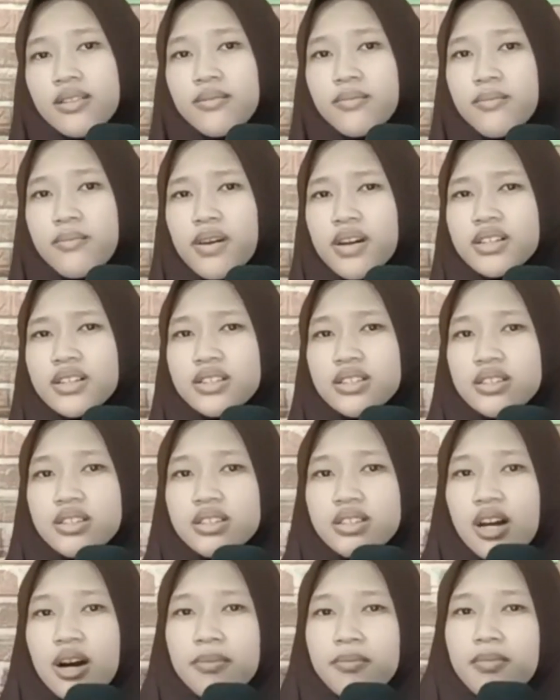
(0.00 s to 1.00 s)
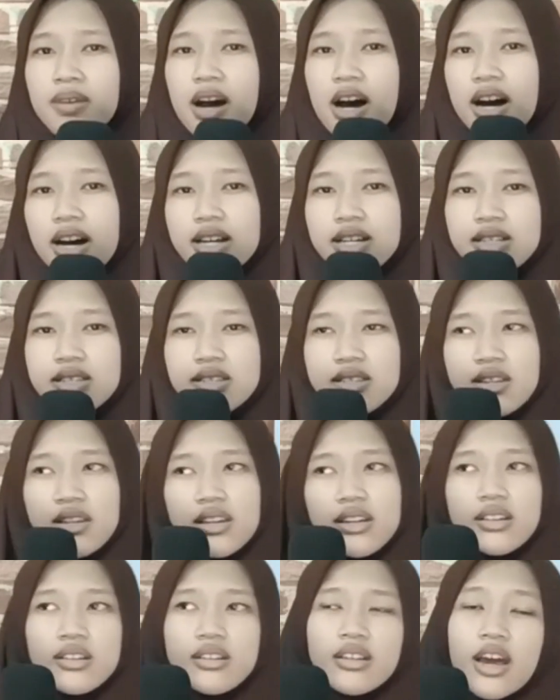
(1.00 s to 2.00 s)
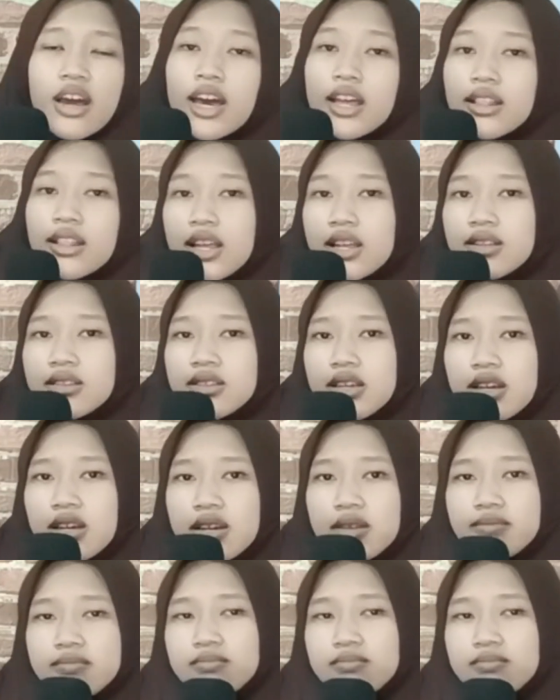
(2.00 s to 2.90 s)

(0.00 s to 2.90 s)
melt some ice in Atlantic.